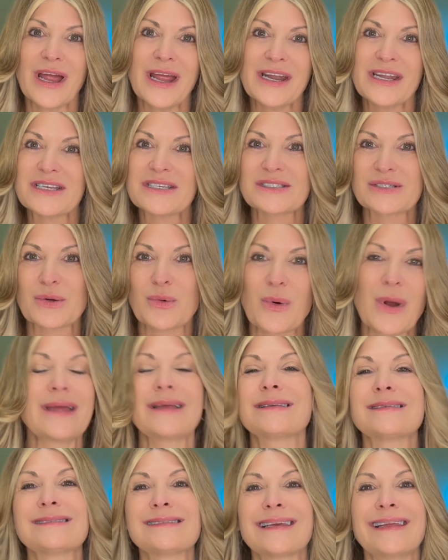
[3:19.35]
and it's
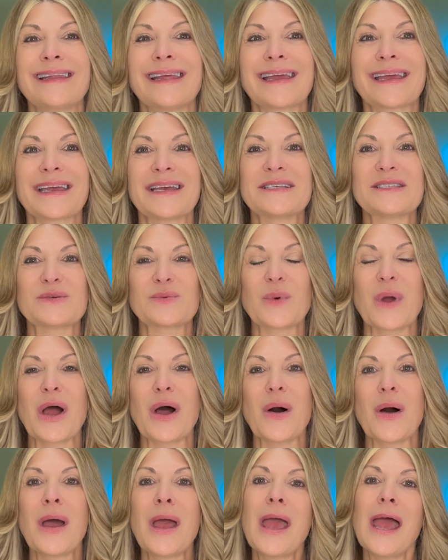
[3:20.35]
quite scenic as
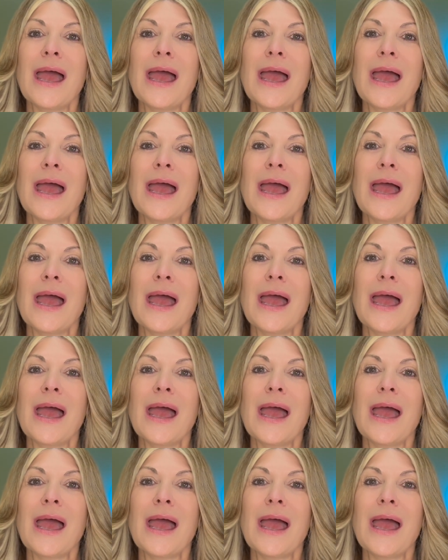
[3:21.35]
well.